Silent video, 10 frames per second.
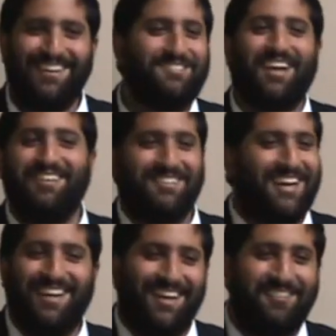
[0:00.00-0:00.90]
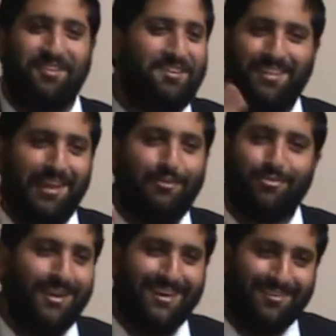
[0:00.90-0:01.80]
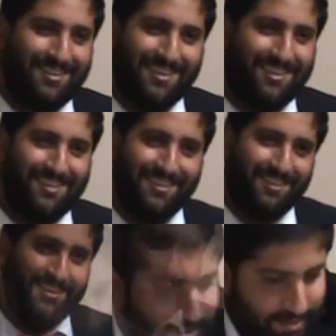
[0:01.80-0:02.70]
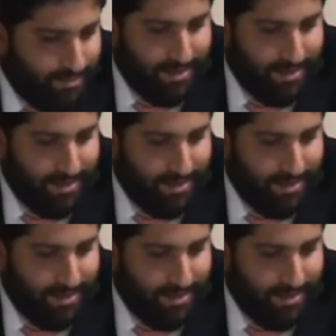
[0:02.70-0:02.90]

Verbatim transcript: it's okay. It's no, okay. No, no, I'm, no. I'm not afraid. I'm not, the the